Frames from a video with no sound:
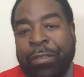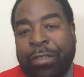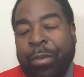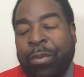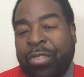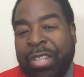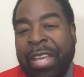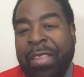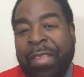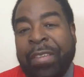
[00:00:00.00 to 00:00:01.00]
Choose
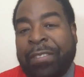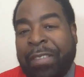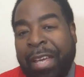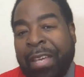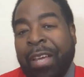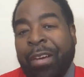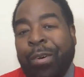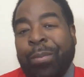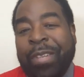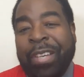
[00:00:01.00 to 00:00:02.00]
ye this day
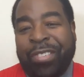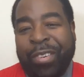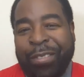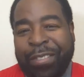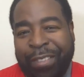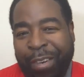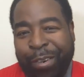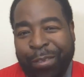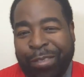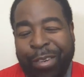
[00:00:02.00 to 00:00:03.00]
whom ye shall
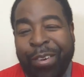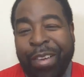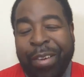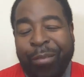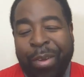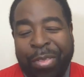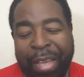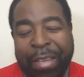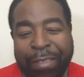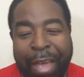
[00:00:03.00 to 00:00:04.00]
serve. So when
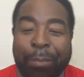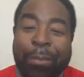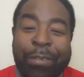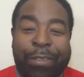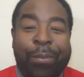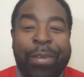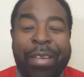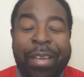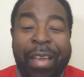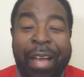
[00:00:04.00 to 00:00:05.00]
things happen to
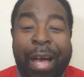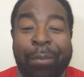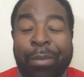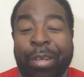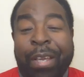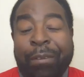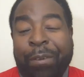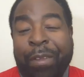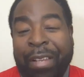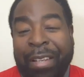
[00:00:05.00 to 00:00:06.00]
me, I'm looking
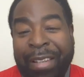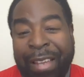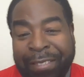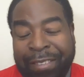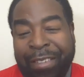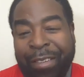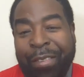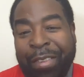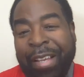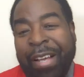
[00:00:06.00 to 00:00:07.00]
for the lesson
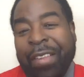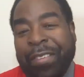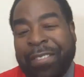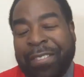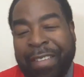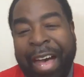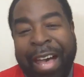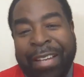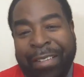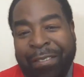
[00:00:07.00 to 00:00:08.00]
on the other
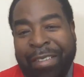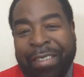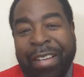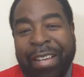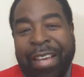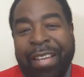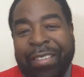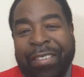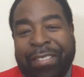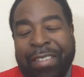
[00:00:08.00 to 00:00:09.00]
side of it, and
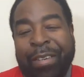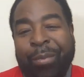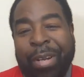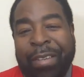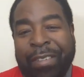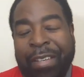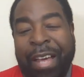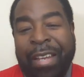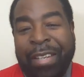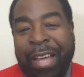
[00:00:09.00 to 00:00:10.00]
to see what is it
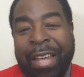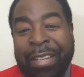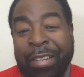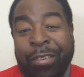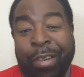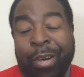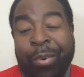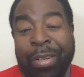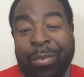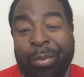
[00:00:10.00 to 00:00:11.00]
I didn't
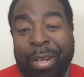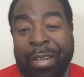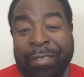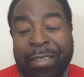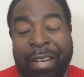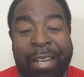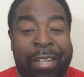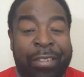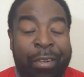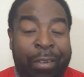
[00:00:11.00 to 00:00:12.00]
know, and what is it I
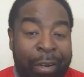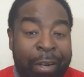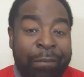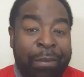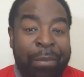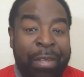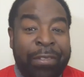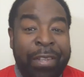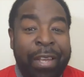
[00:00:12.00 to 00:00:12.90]
need to learn from this,